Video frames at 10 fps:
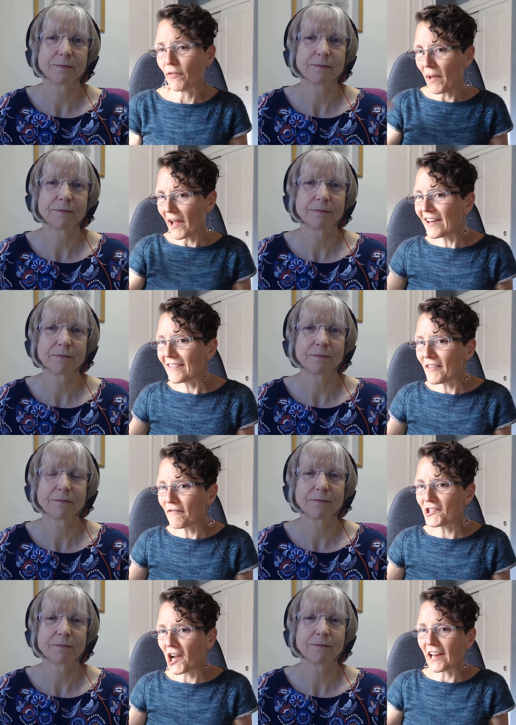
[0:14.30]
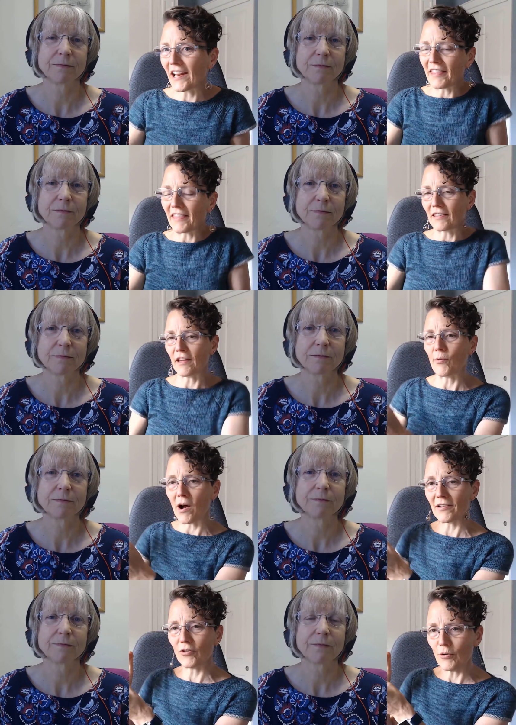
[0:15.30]
Speaker 1: If the pain is in the vagina, I think they
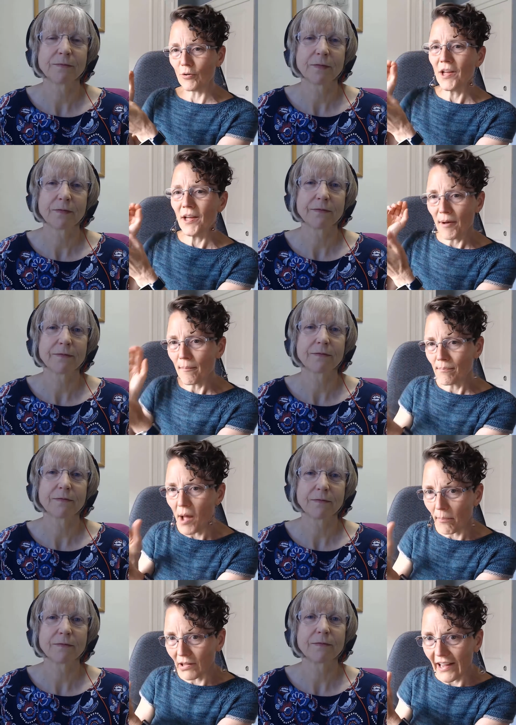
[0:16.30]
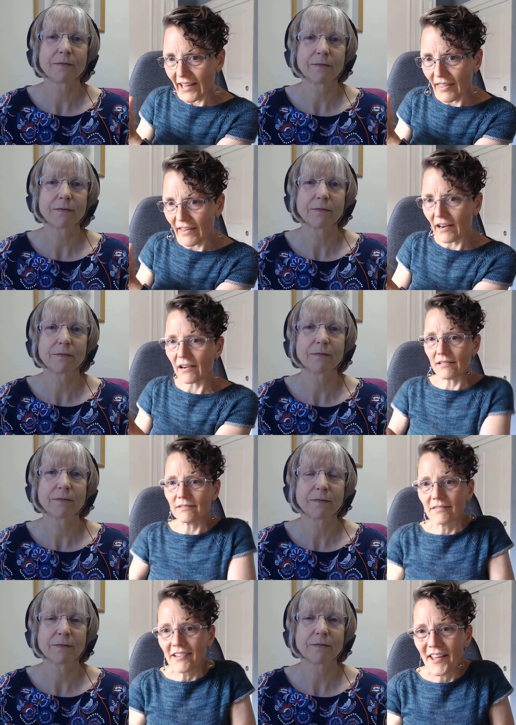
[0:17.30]
want to apply it
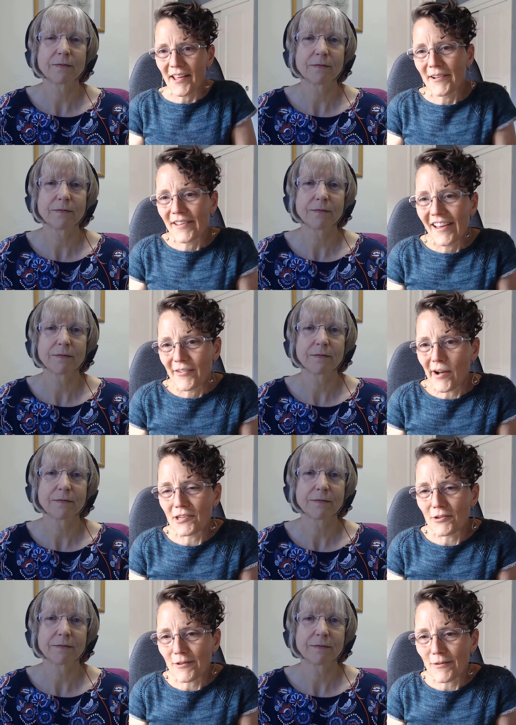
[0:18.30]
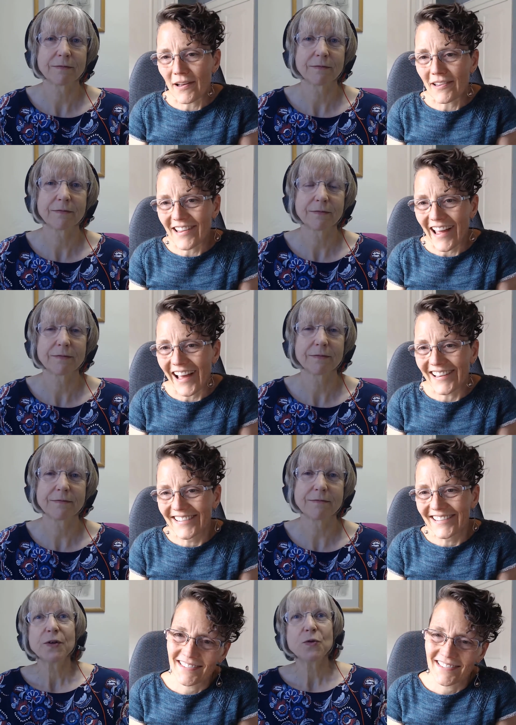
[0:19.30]
there. How would you respond to
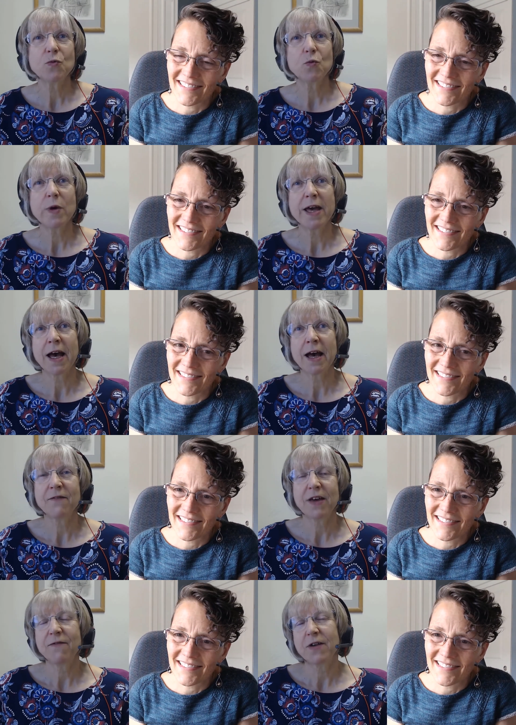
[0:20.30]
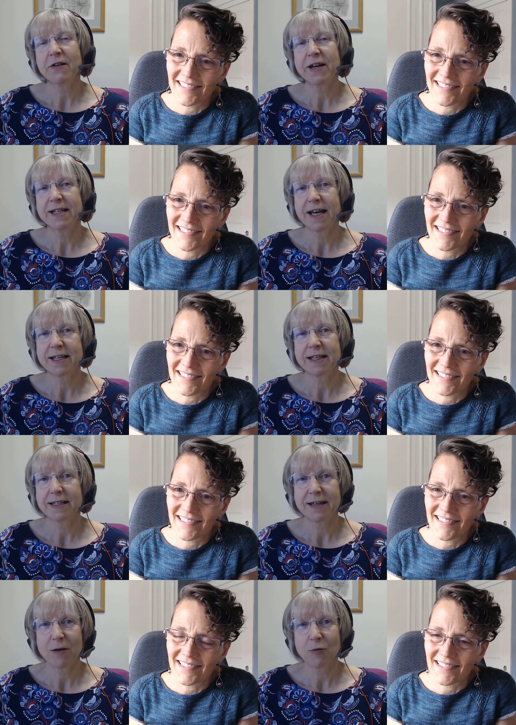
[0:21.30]
Speaker 2: that? So we have a very
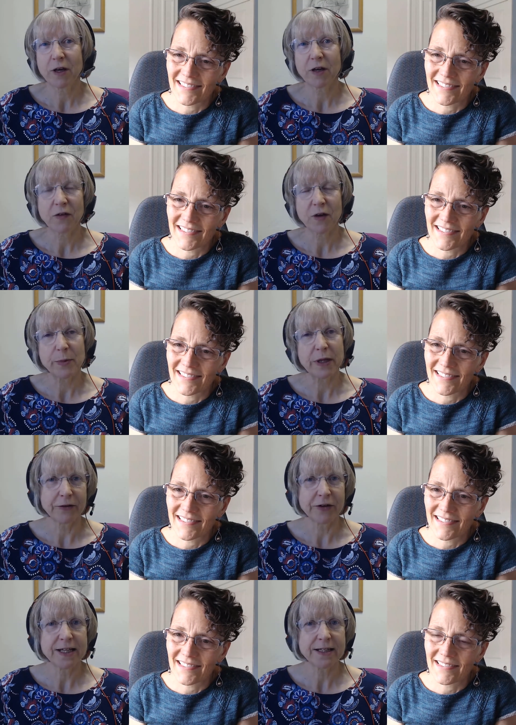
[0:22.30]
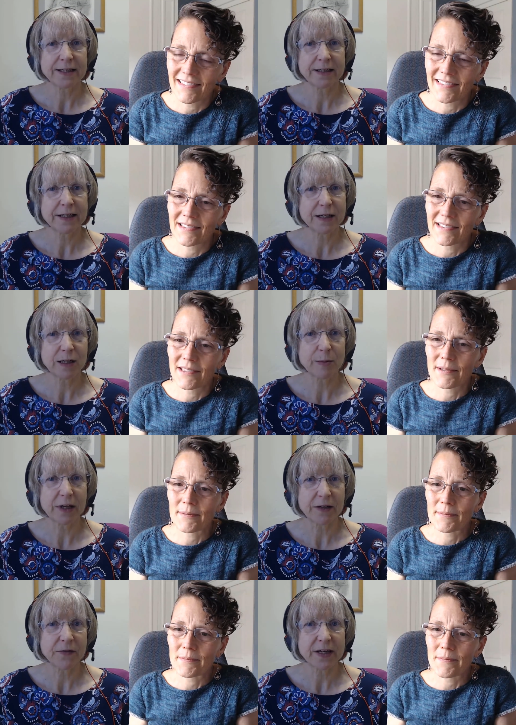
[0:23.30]
dense network of capillaries, little
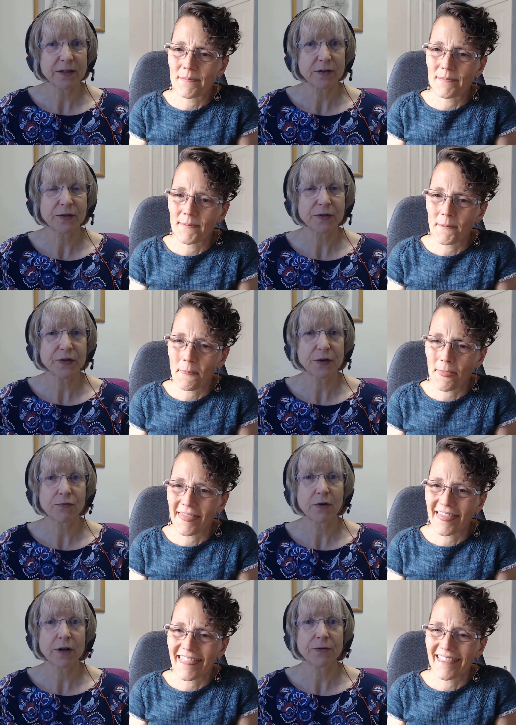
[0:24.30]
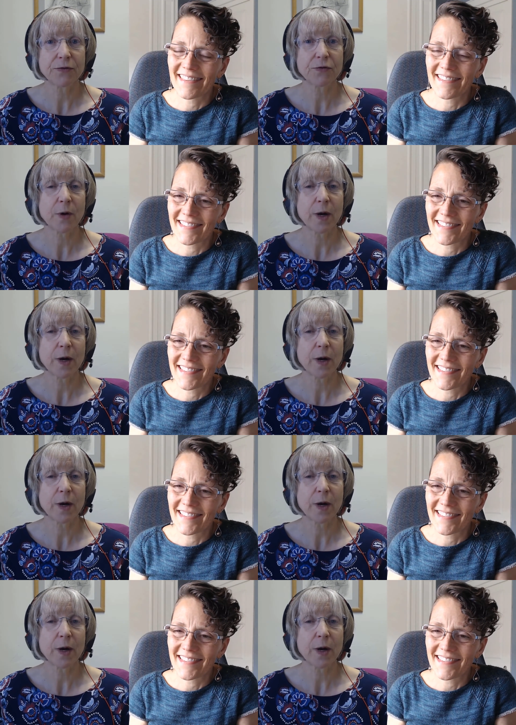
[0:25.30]
blood vessels that run